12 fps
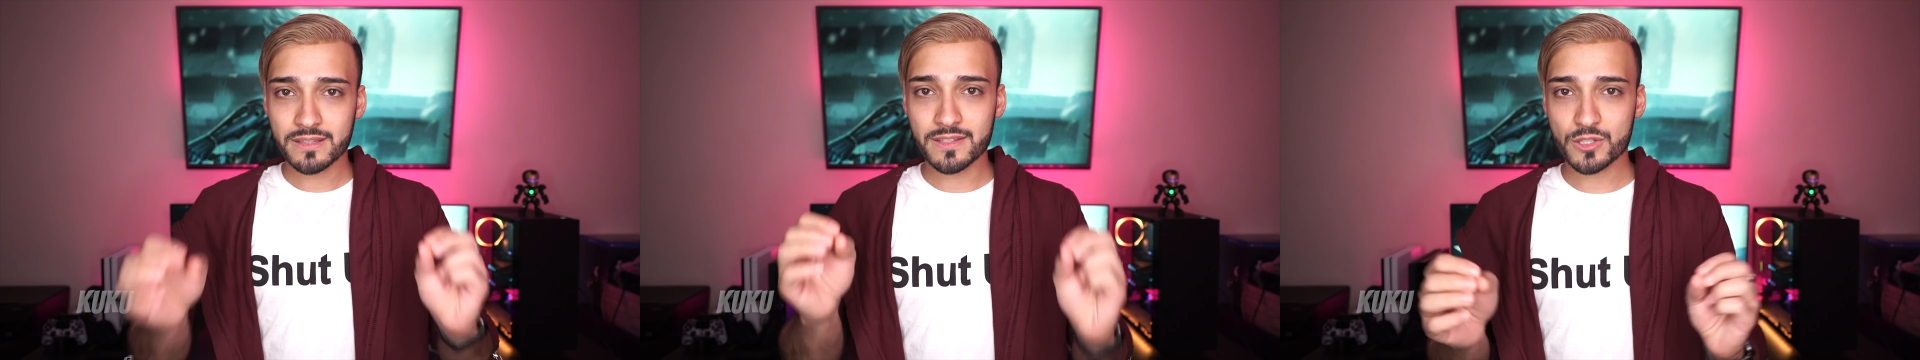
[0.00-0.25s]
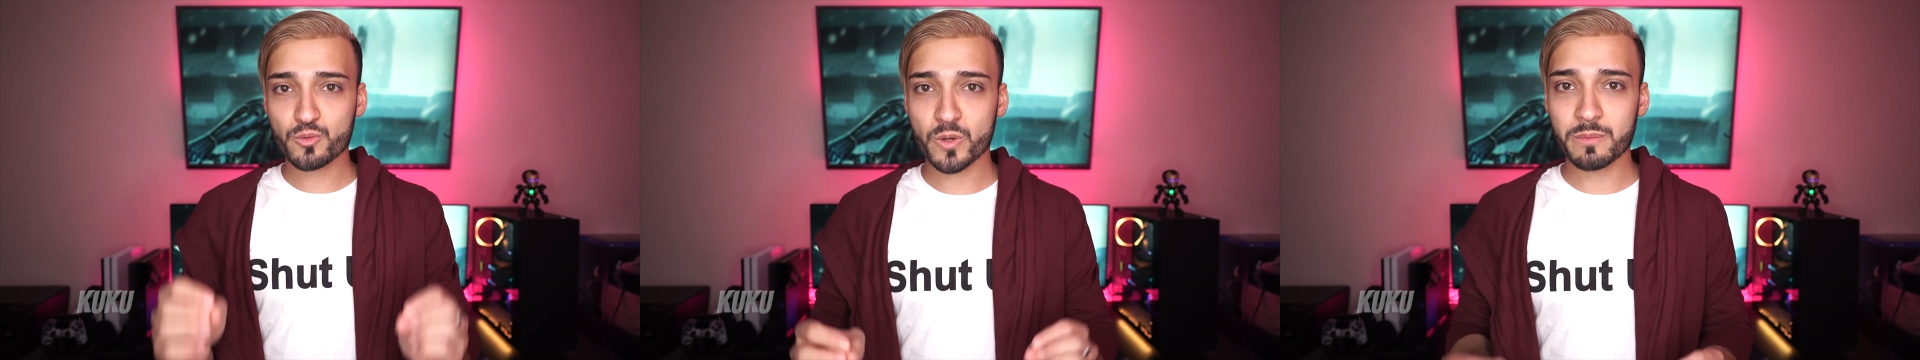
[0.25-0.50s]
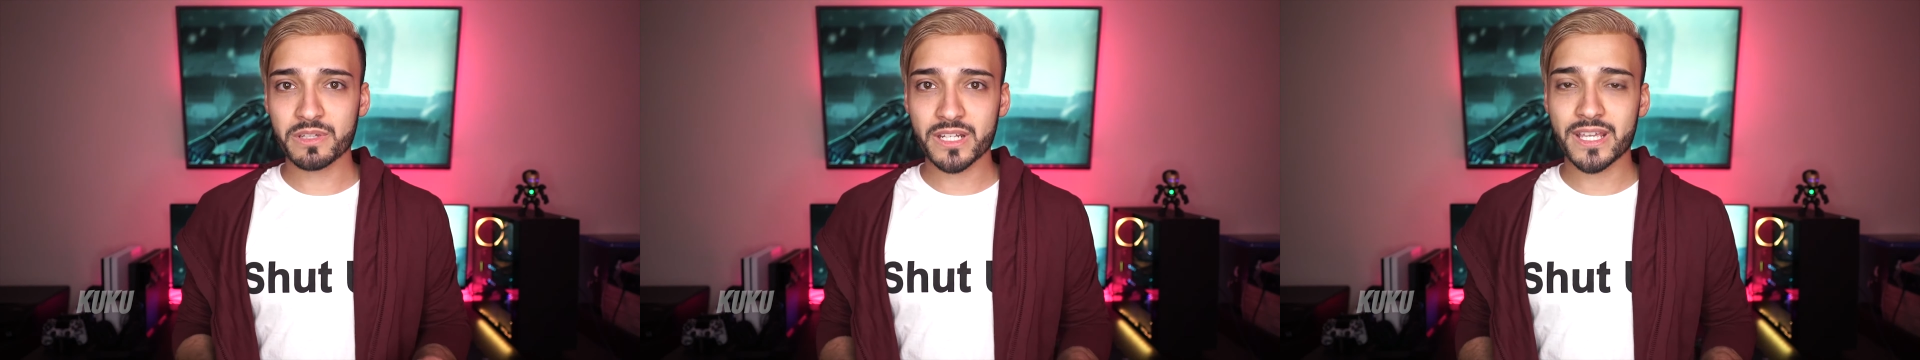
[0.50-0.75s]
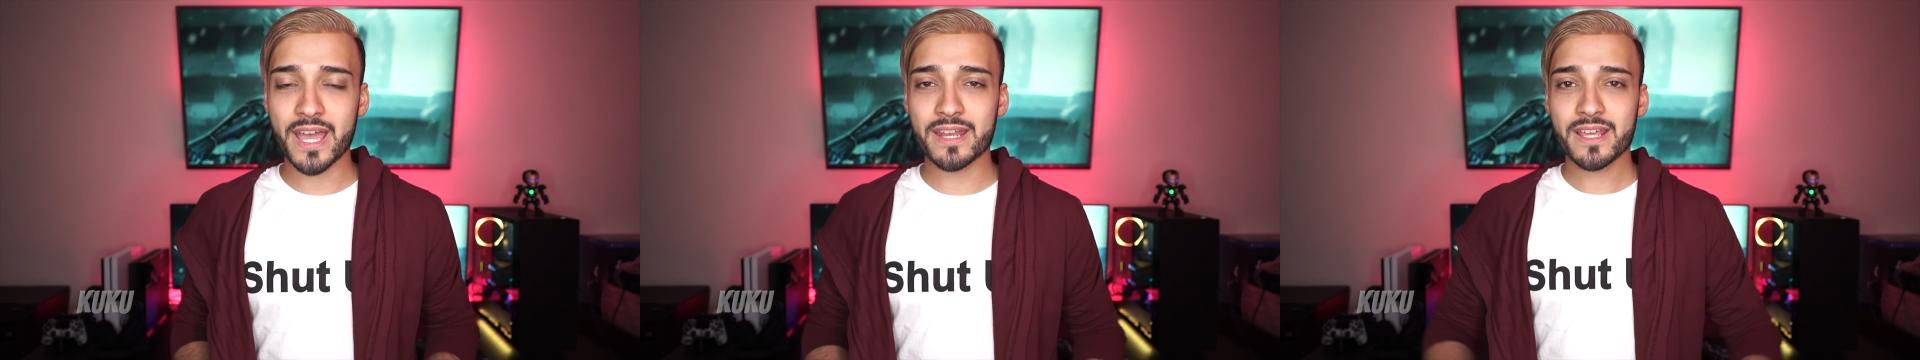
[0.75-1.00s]
this is what I'm
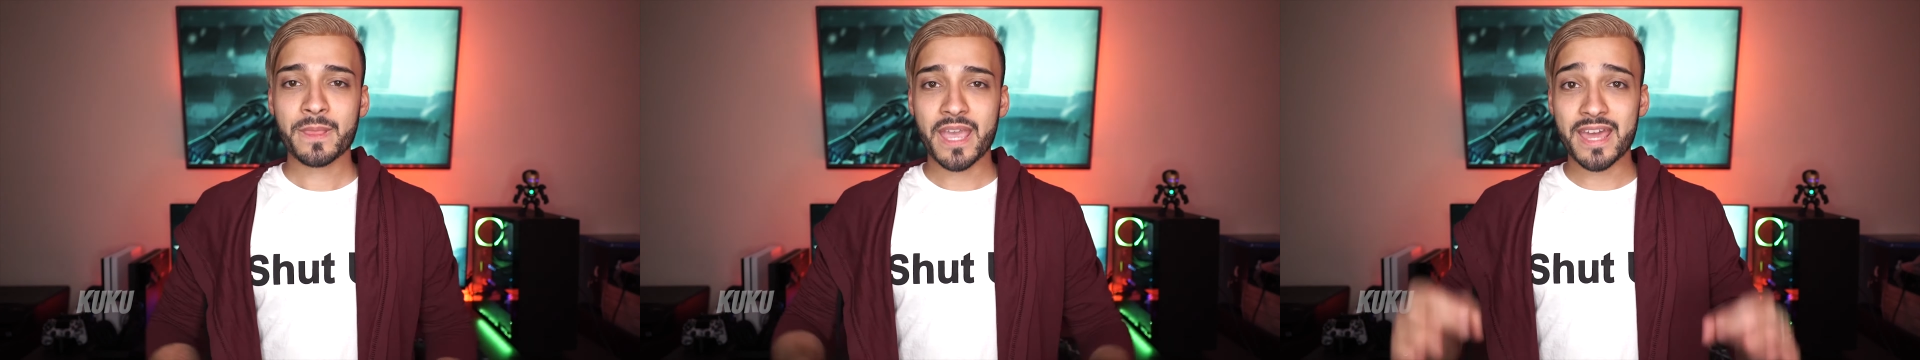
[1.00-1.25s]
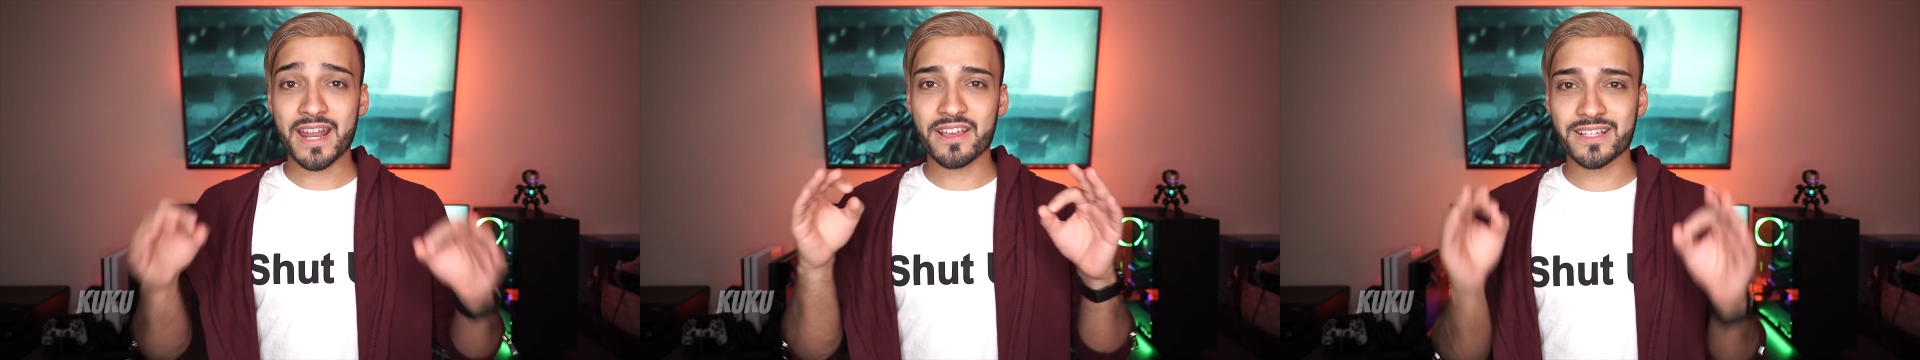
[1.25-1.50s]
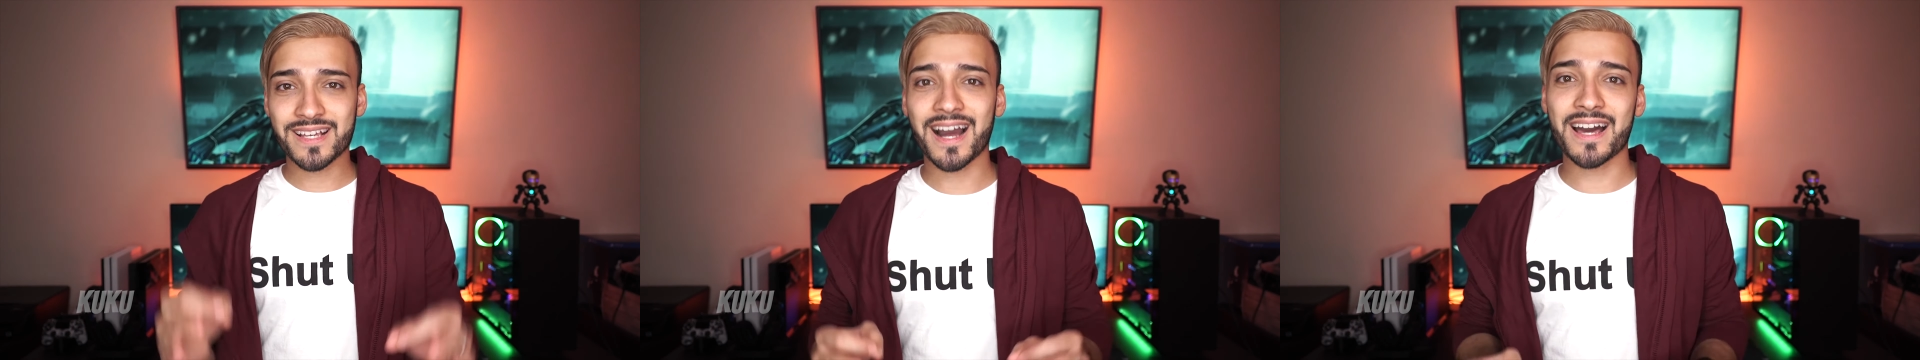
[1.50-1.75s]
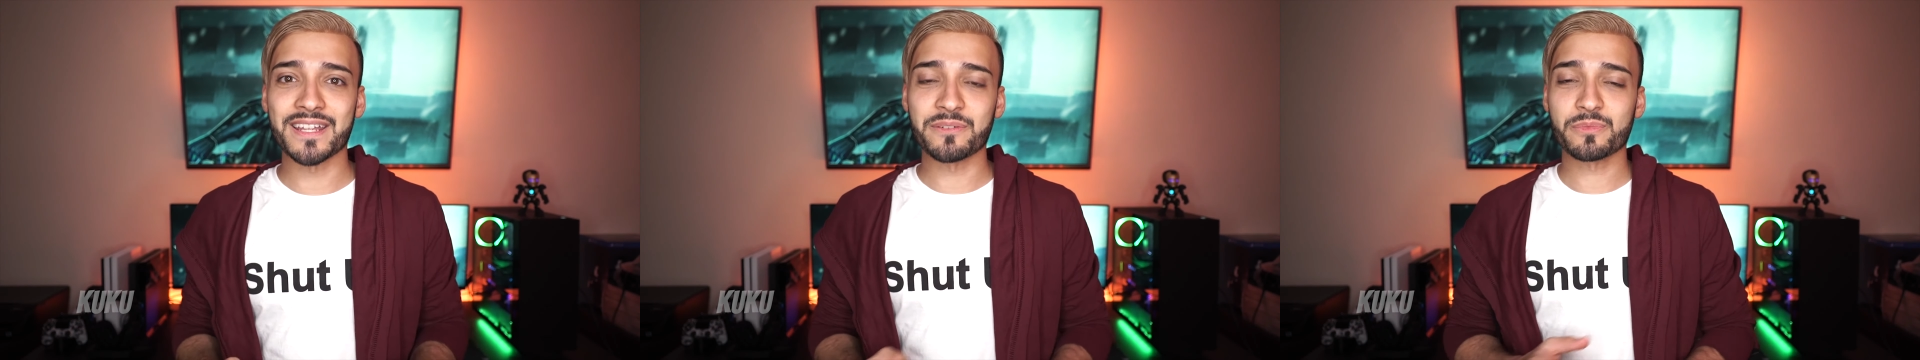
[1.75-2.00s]
gonna get, and I
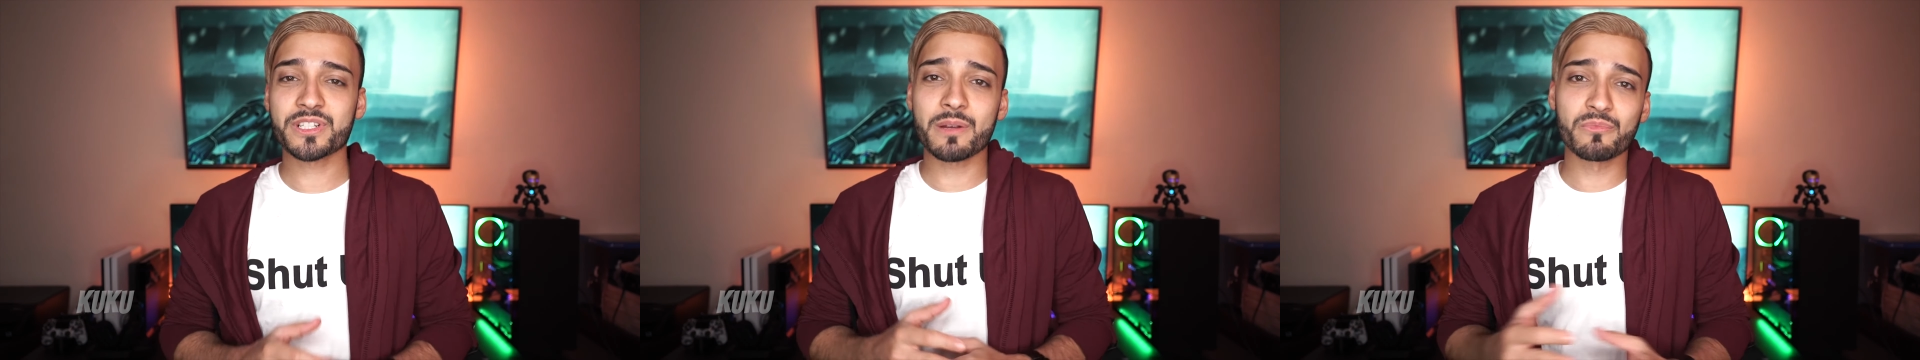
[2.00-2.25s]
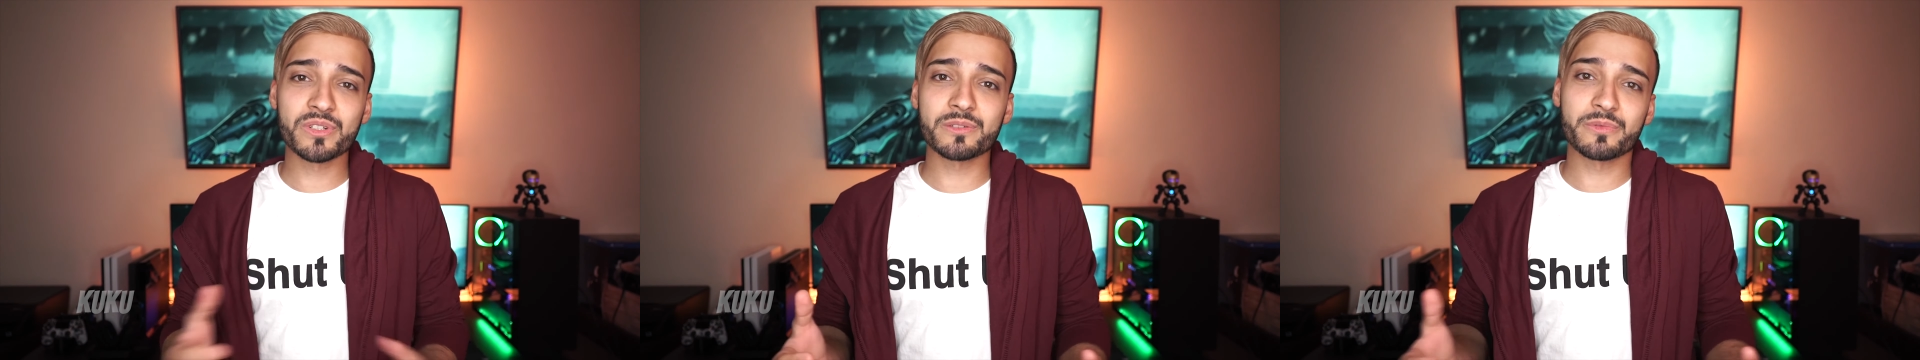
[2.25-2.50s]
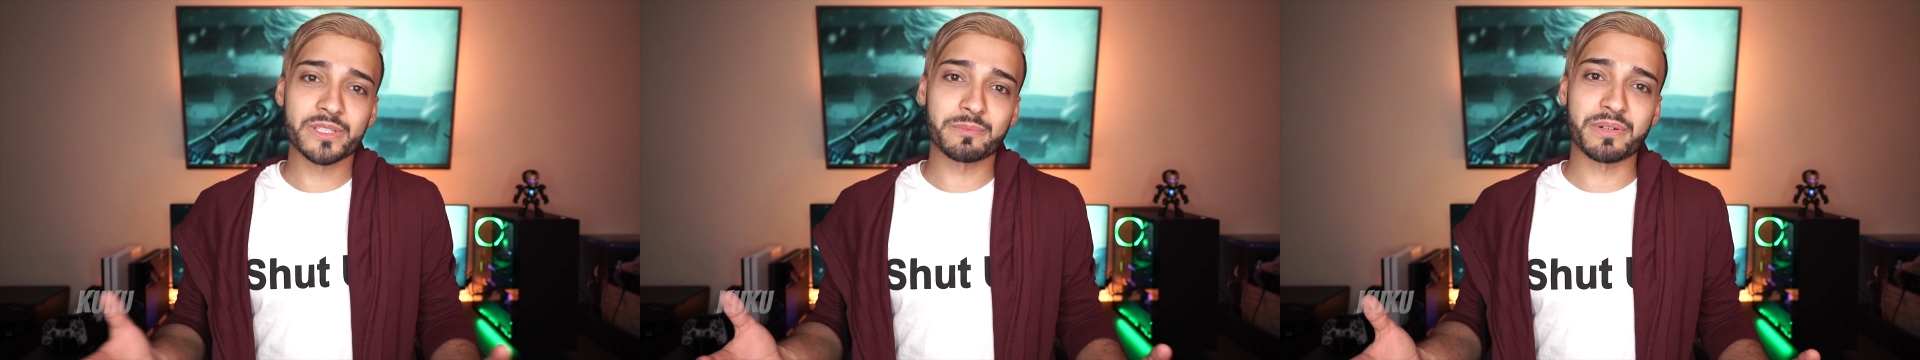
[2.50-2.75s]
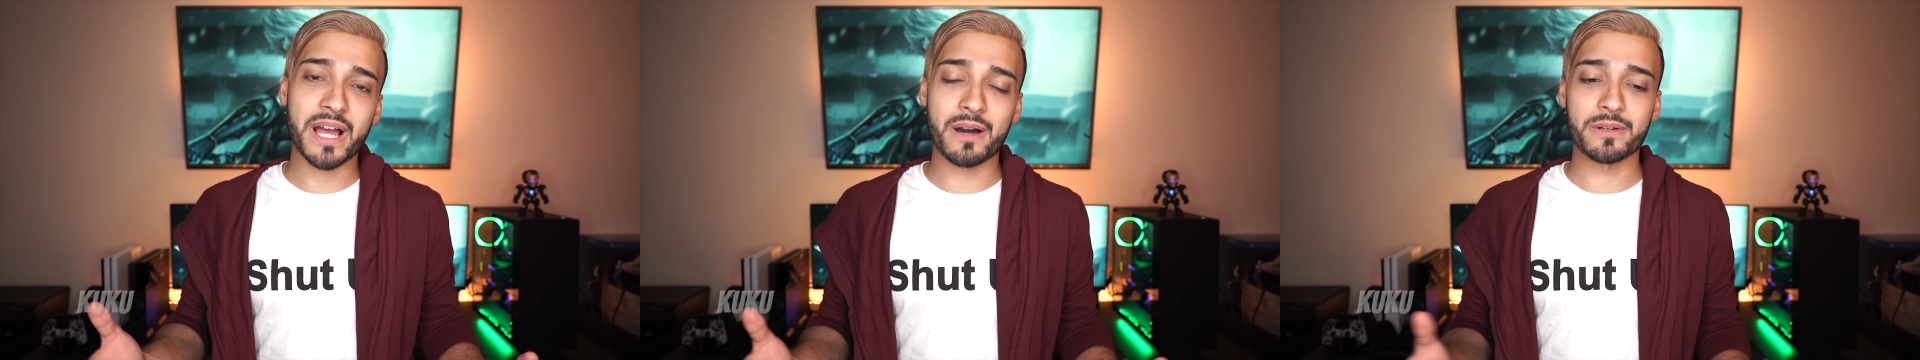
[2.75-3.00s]
got it, which I'm really, really
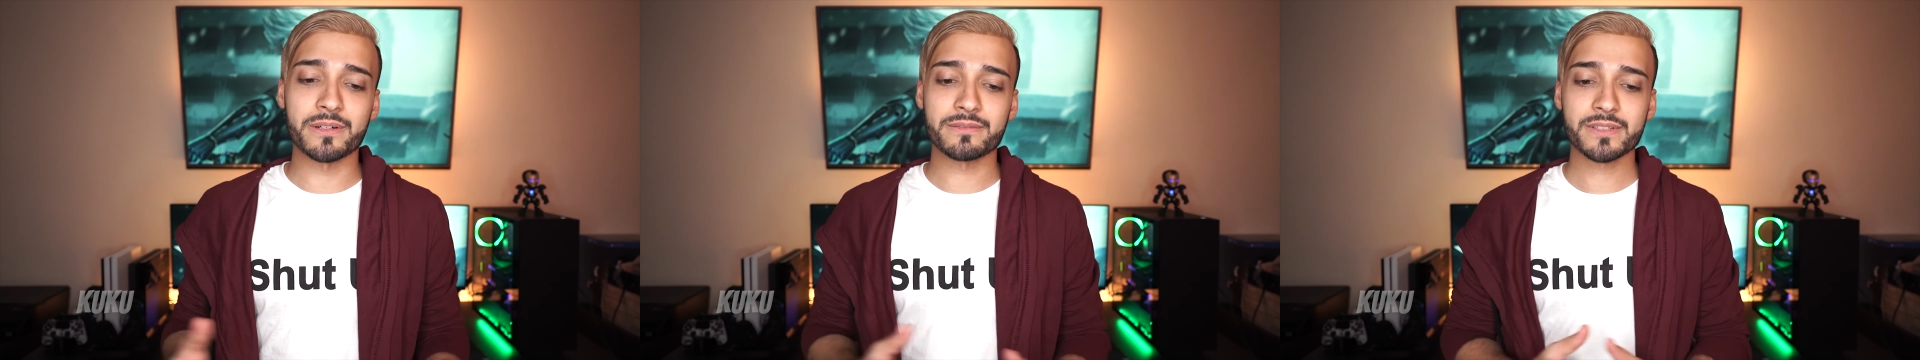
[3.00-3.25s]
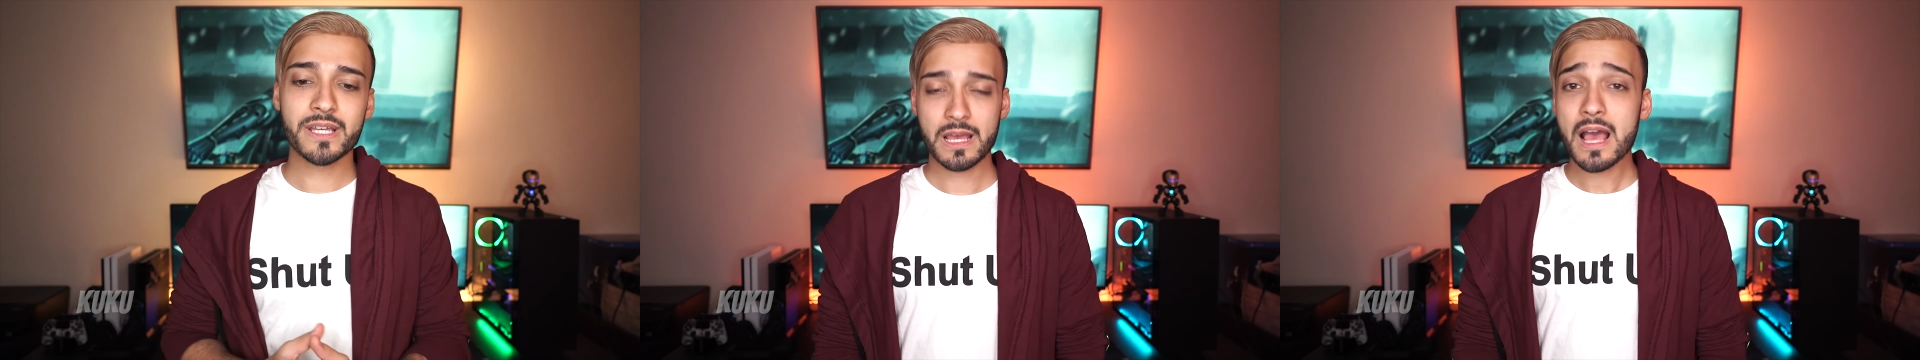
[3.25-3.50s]
proud of.